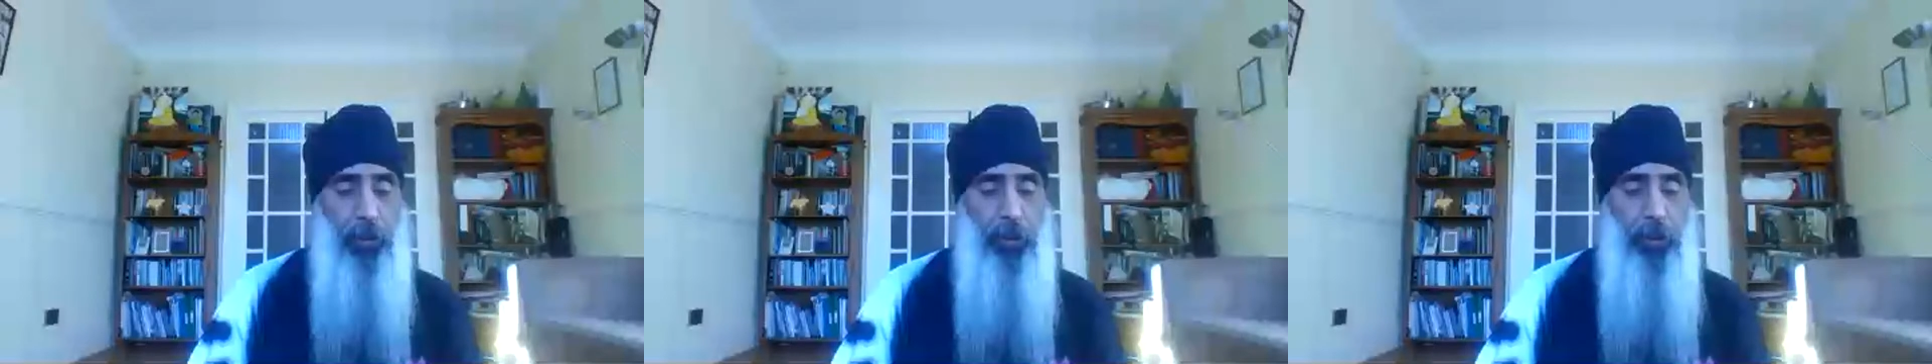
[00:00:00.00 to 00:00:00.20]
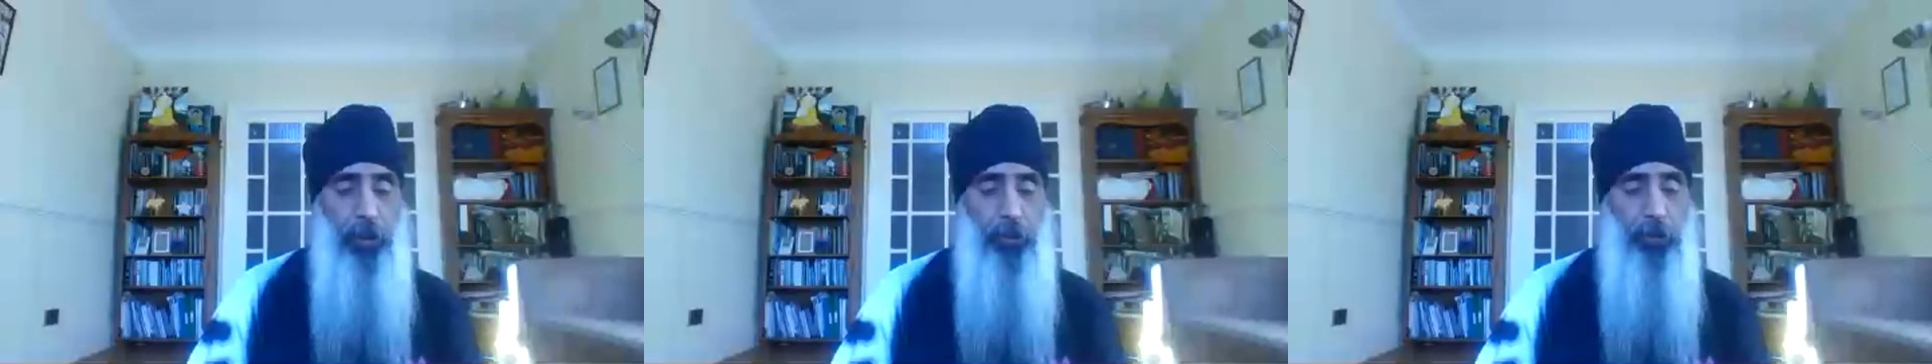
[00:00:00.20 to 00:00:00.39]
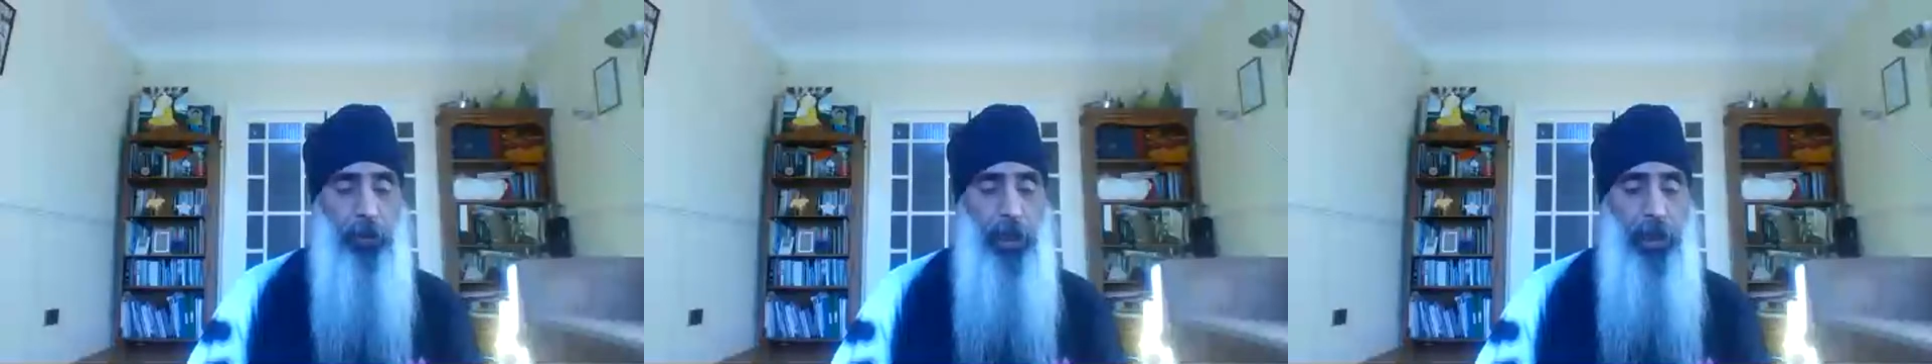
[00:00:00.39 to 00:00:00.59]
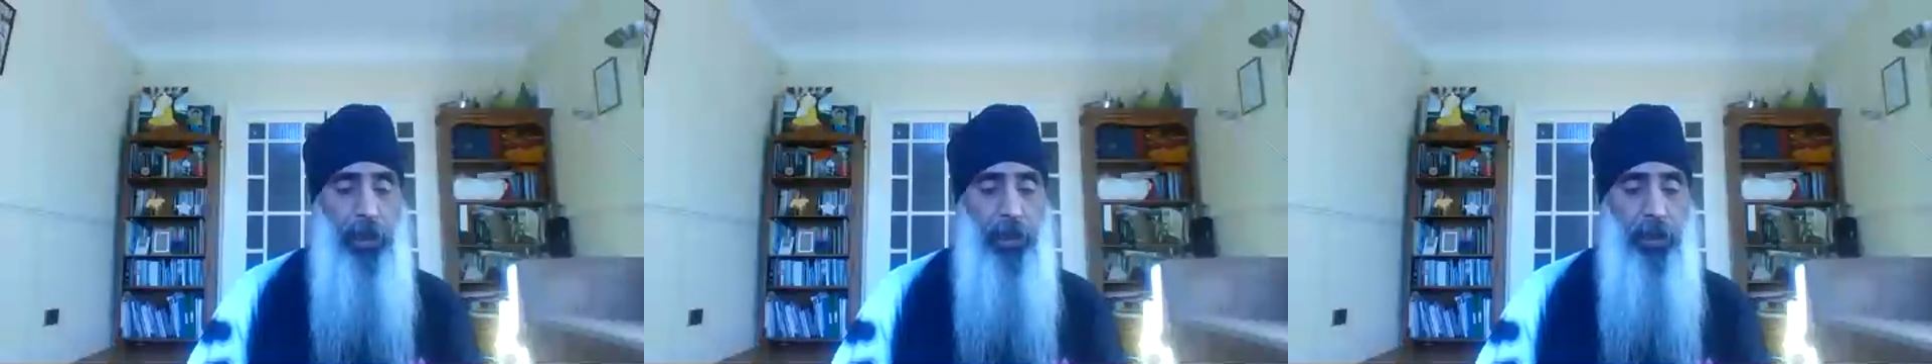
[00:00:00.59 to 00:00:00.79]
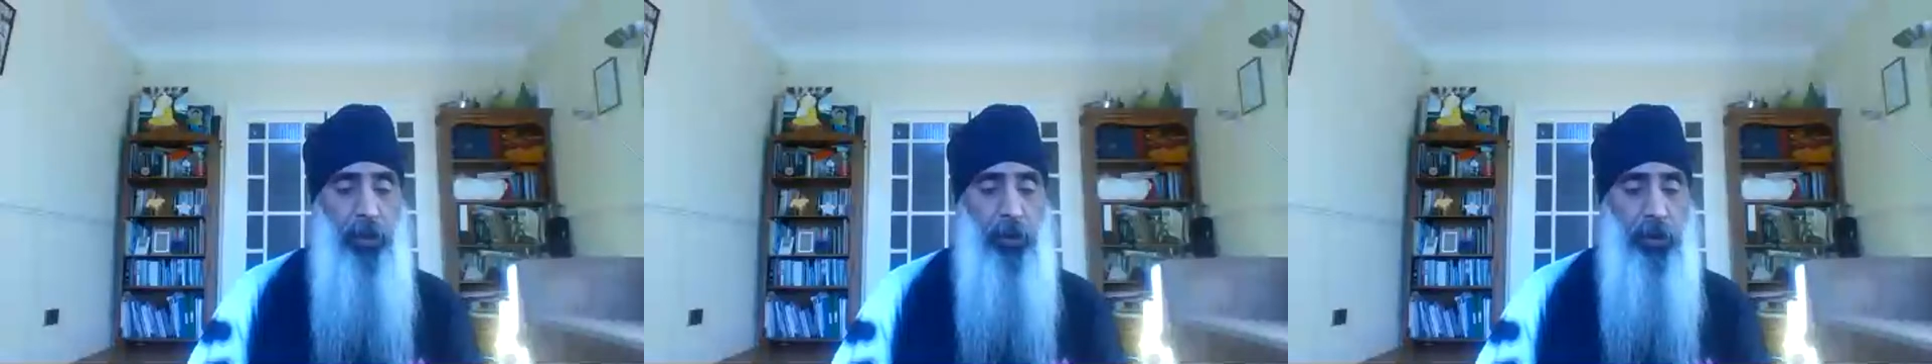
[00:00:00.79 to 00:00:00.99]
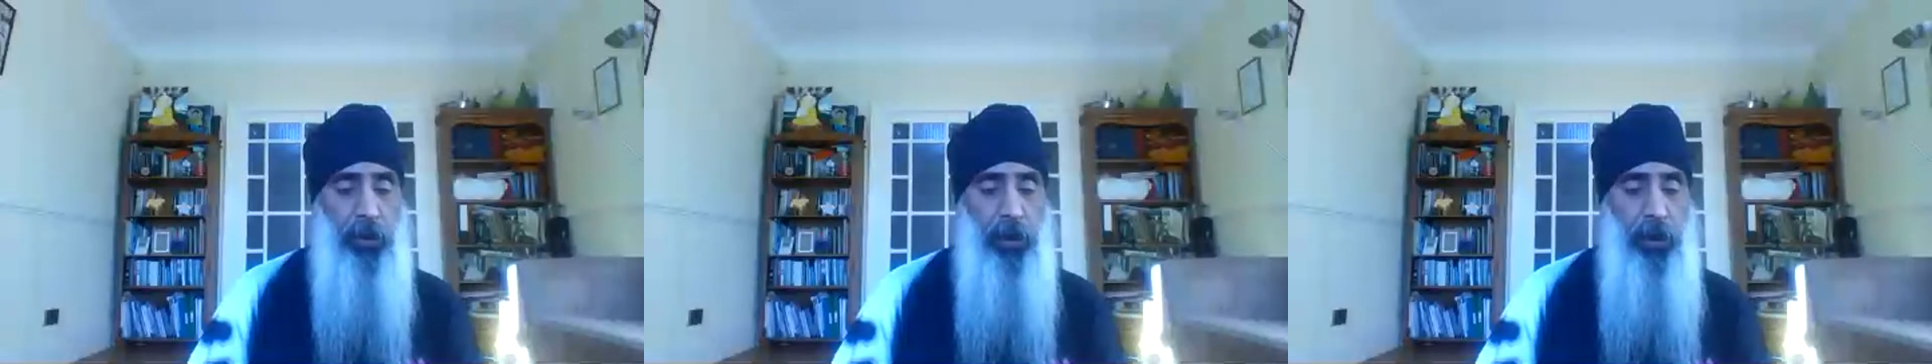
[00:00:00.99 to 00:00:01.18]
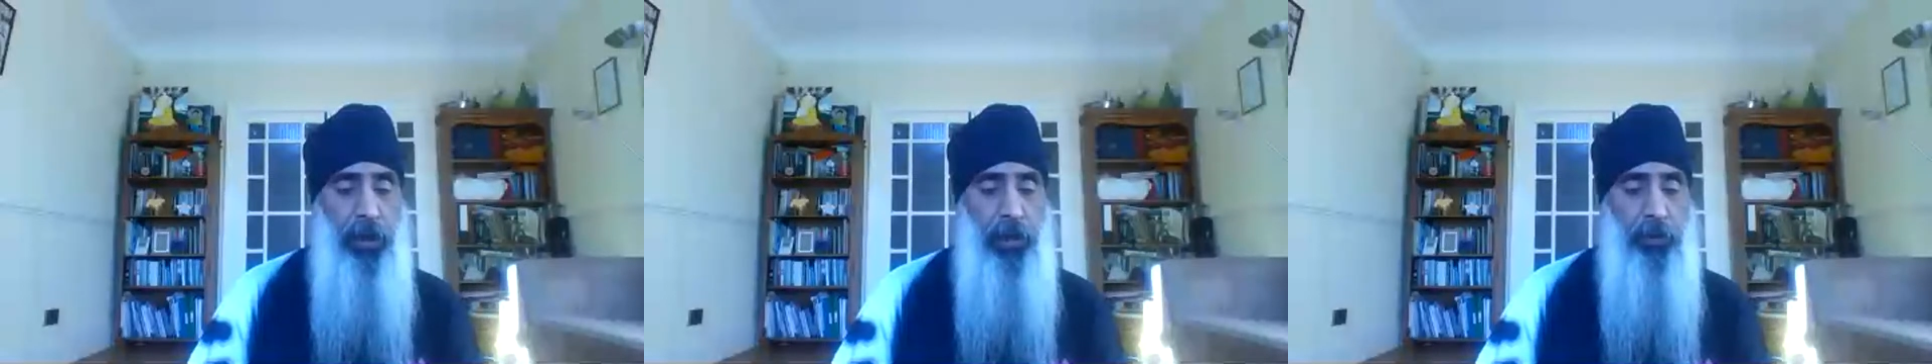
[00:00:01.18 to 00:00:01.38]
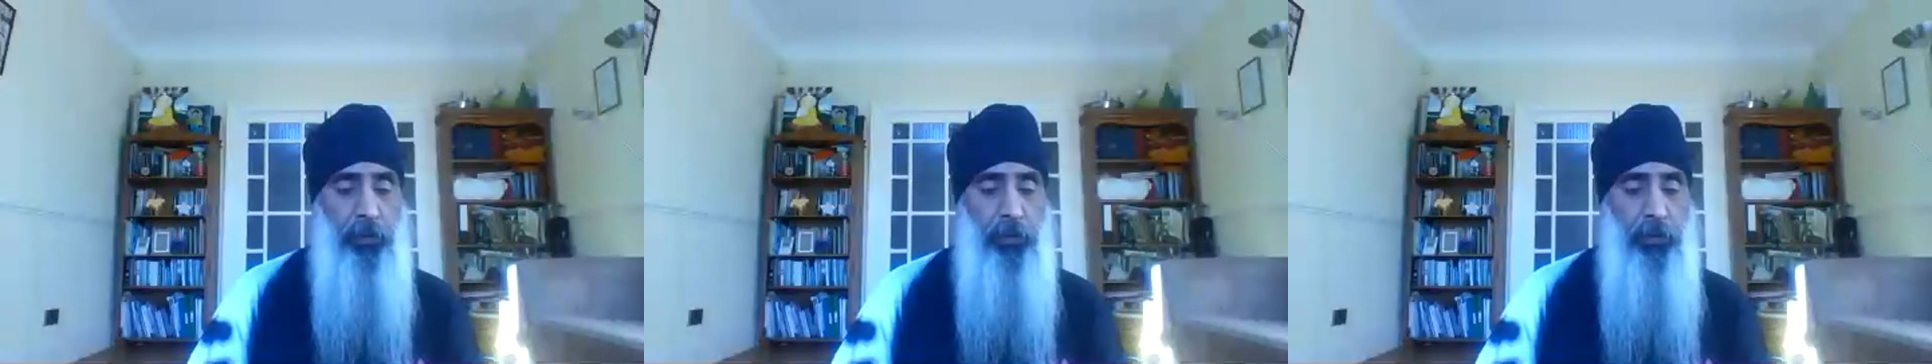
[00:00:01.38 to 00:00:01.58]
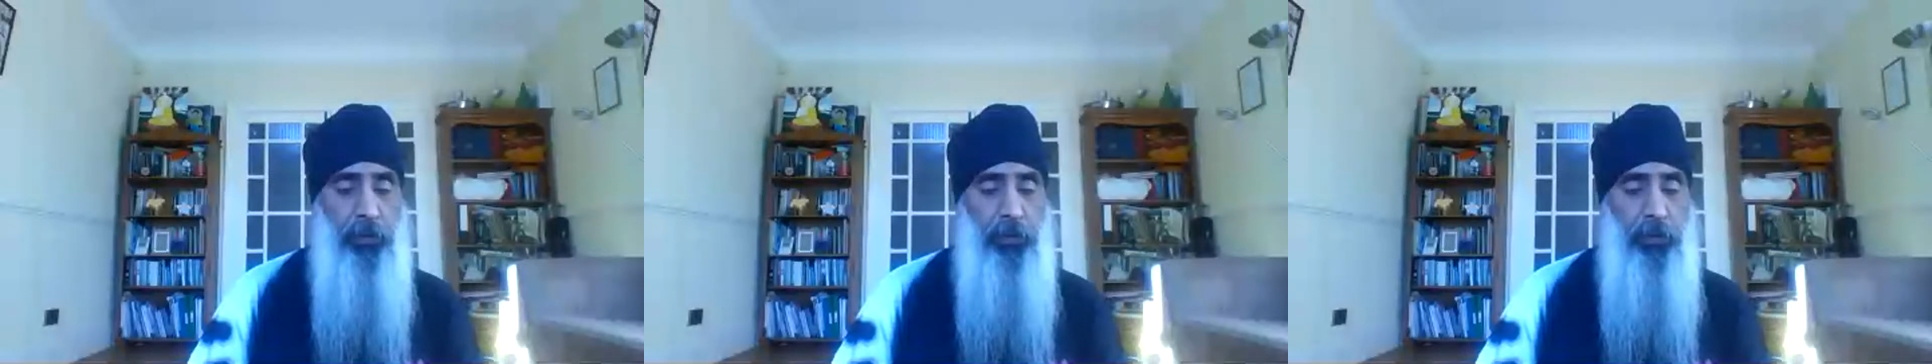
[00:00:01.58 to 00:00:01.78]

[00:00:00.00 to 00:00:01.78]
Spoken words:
you take your time